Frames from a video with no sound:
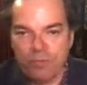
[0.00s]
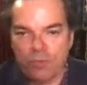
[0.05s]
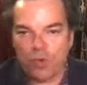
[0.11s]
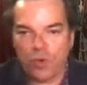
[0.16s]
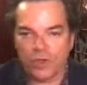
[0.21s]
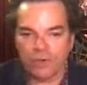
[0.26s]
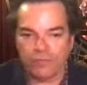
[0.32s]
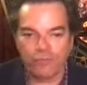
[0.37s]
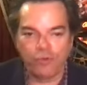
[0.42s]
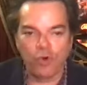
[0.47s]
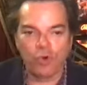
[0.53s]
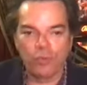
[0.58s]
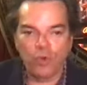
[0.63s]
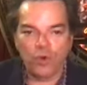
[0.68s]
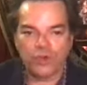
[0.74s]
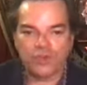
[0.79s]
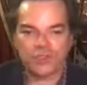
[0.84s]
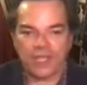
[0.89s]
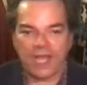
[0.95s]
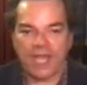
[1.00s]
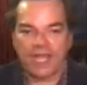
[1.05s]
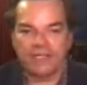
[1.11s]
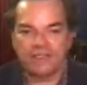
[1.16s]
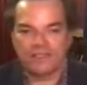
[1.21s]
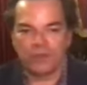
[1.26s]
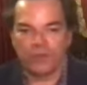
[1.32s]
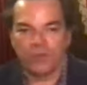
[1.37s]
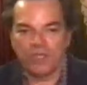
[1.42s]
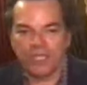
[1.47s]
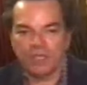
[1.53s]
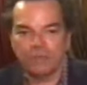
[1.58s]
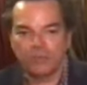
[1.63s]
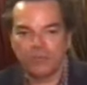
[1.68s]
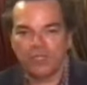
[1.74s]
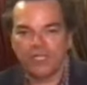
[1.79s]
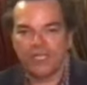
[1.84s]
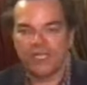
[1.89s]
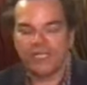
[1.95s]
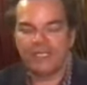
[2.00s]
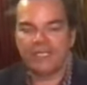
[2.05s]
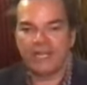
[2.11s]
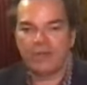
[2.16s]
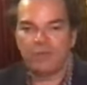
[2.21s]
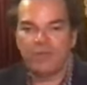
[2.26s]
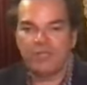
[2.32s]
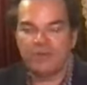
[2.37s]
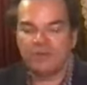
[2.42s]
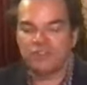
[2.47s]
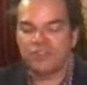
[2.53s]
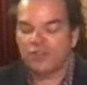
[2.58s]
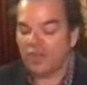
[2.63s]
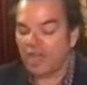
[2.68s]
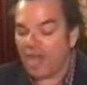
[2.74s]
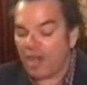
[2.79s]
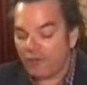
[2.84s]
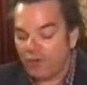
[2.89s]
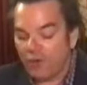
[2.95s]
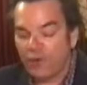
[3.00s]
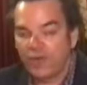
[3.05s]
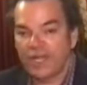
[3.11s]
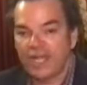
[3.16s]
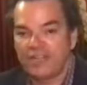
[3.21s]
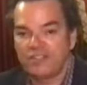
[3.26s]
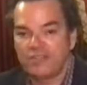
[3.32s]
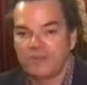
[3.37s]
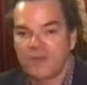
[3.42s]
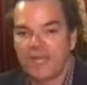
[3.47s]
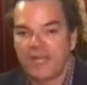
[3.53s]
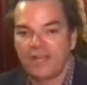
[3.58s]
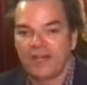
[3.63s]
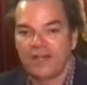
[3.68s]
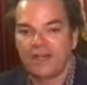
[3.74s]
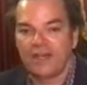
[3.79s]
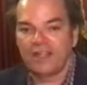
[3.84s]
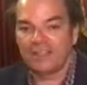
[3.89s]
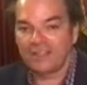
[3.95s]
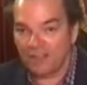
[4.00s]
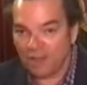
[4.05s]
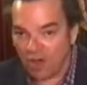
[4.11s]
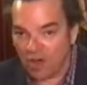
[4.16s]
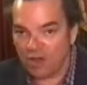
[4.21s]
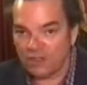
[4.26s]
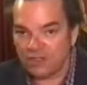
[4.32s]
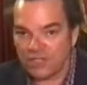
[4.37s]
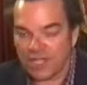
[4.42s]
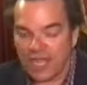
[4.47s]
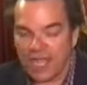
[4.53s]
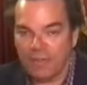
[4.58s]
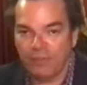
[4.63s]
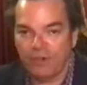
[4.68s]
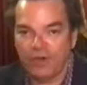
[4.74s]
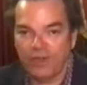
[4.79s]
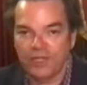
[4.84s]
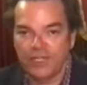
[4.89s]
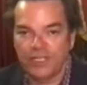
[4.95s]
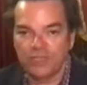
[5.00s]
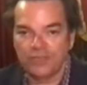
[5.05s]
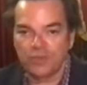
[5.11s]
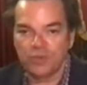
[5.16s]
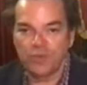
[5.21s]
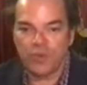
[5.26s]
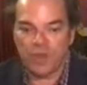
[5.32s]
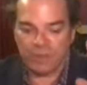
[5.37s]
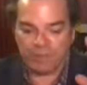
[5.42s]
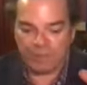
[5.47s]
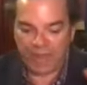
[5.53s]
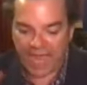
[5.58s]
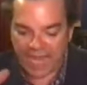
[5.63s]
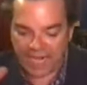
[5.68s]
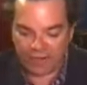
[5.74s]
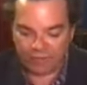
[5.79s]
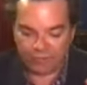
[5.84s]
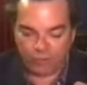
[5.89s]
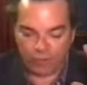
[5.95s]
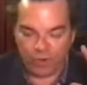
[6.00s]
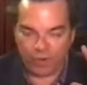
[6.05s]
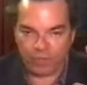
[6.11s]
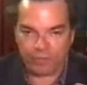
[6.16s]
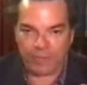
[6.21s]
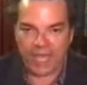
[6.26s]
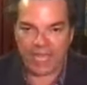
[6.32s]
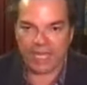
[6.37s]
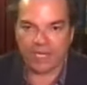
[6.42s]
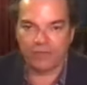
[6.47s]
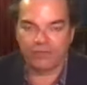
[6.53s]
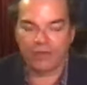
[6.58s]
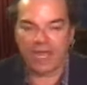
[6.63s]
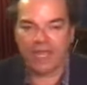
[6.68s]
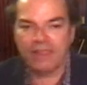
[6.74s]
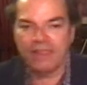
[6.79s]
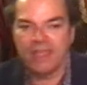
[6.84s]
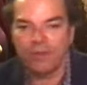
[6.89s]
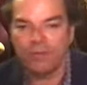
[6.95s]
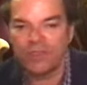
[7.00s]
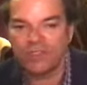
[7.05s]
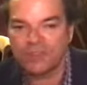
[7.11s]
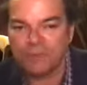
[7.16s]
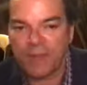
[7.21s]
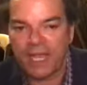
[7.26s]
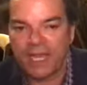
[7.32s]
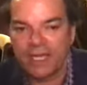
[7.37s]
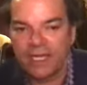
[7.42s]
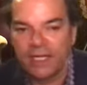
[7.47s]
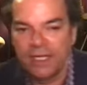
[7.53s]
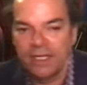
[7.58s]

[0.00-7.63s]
more, four more signs that we completed. Now we, Jaffa and I spent a long time on this. We went back and forth, back and I think we spent